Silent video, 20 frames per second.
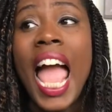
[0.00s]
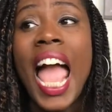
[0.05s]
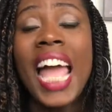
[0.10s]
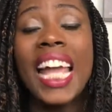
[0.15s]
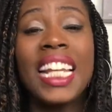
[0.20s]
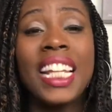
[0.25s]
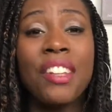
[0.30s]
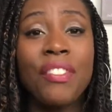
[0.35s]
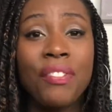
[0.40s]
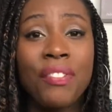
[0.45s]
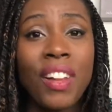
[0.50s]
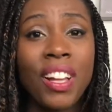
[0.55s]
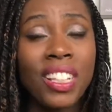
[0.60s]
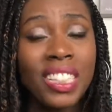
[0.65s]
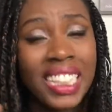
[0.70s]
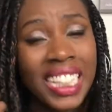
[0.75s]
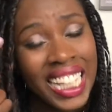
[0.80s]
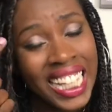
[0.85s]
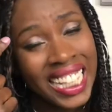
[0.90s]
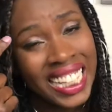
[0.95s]
and he fell
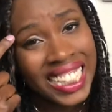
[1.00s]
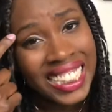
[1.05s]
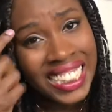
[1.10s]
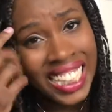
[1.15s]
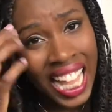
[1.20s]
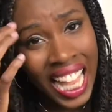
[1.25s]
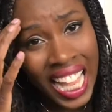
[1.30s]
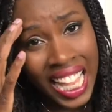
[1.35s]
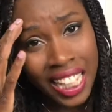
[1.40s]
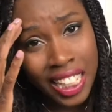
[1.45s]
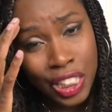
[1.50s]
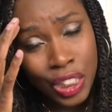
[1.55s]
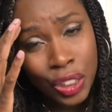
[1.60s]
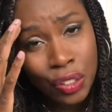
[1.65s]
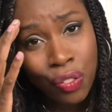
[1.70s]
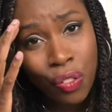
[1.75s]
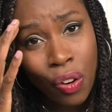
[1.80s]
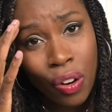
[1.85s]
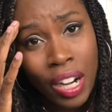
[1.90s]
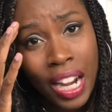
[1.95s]
and he hit his head,
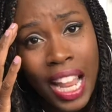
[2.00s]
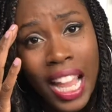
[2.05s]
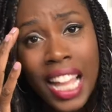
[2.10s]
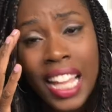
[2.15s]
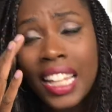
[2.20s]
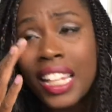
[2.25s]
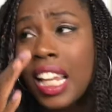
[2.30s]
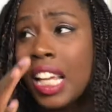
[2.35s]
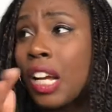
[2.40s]
his forehead,